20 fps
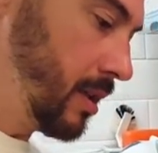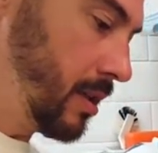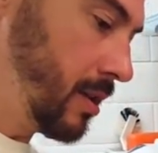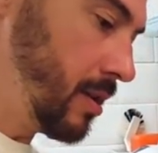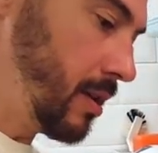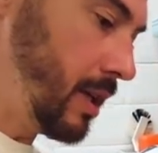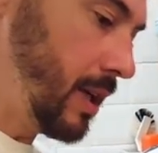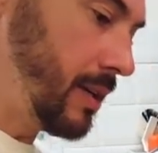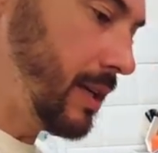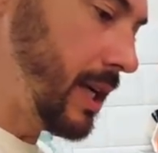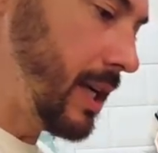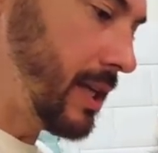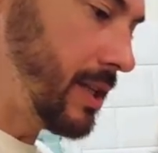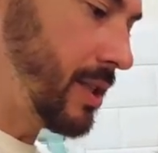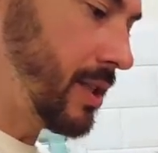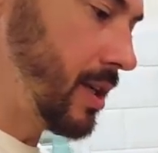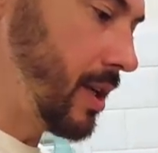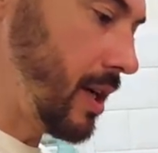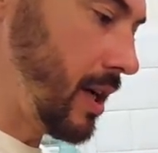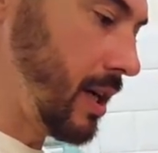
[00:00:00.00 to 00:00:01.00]
Allow that to
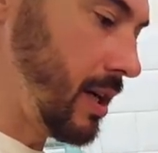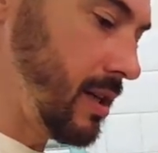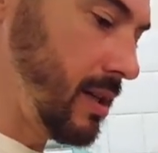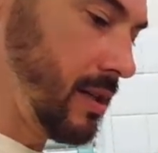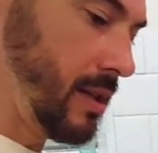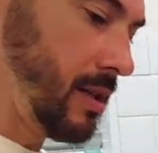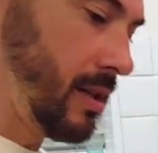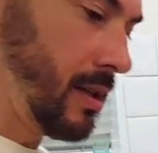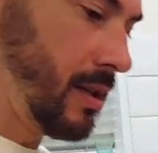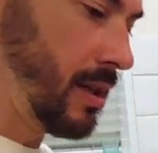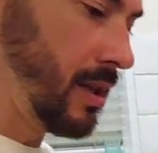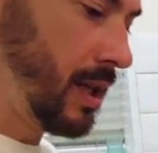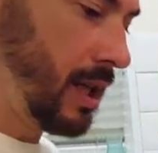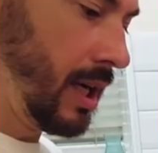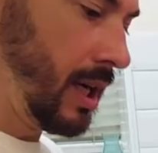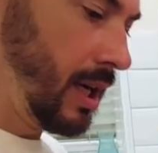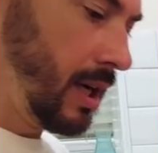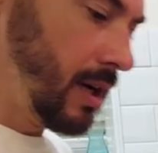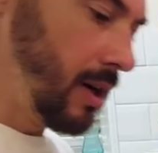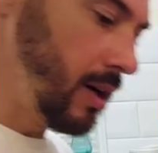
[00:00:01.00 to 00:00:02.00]
stir.
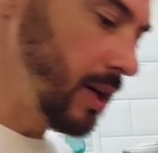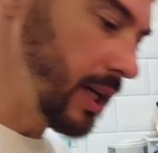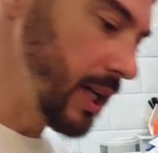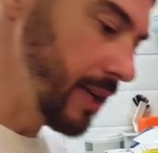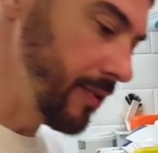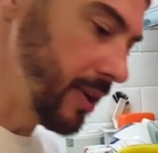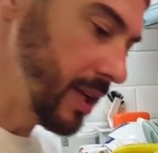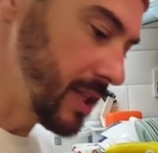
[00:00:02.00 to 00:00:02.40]
I'm going to give